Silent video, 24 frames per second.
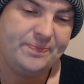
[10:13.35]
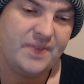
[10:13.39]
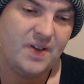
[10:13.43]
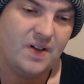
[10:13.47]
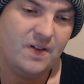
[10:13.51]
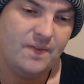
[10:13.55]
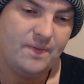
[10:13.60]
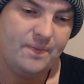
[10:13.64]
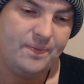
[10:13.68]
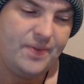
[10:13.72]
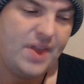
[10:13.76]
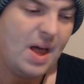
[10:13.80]

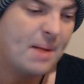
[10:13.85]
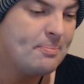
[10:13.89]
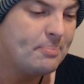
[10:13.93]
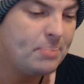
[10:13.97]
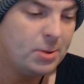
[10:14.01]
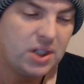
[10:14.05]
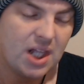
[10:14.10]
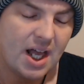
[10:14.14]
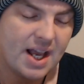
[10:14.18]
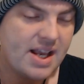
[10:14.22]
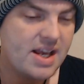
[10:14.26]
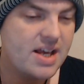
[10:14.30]
Them
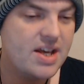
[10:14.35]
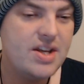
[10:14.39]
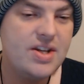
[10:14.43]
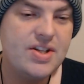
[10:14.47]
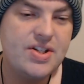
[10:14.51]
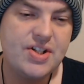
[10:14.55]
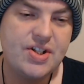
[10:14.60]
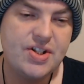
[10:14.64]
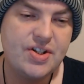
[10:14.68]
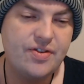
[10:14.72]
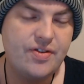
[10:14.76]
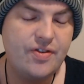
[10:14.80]

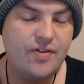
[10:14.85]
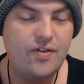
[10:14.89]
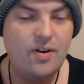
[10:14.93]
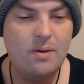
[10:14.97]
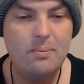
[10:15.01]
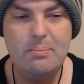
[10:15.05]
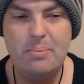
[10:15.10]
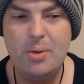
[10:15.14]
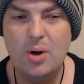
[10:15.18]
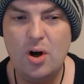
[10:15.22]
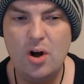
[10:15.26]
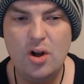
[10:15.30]
players from
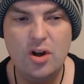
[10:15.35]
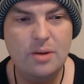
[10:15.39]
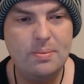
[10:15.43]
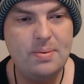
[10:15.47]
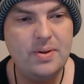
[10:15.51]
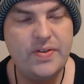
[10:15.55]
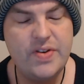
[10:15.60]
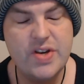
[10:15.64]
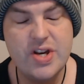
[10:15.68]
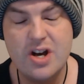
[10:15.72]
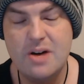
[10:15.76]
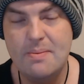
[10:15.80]
Ball Up, if
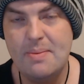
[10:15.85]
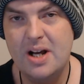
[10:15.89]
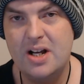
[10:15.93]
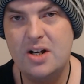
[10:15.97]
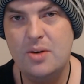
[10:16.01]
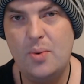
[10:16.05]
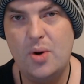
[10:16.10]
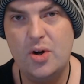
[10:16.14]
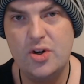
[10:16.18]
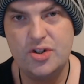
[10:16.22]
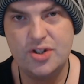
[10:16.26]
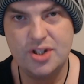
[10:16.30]
you go back and
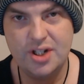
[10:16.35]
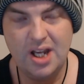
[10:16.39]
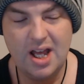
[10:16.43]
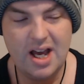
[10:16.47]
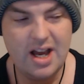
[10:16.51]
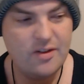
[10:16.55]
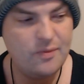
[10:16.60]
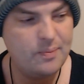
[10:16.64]
watch the live,